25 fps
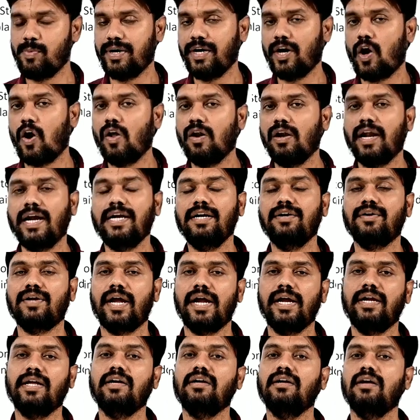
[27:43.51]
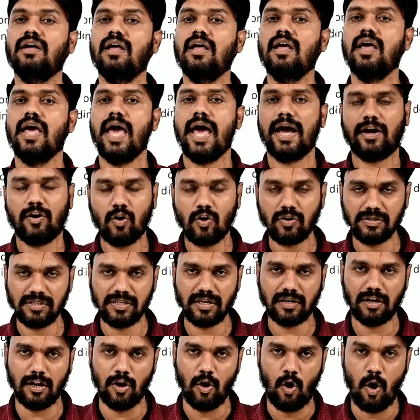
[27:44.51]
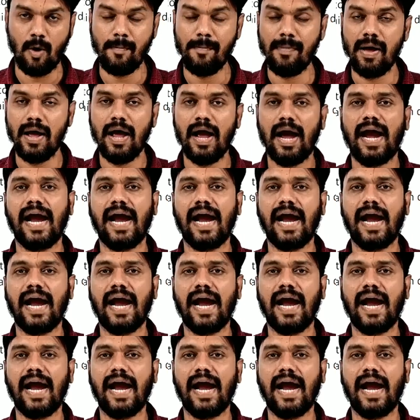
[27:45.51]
and online training across the globe.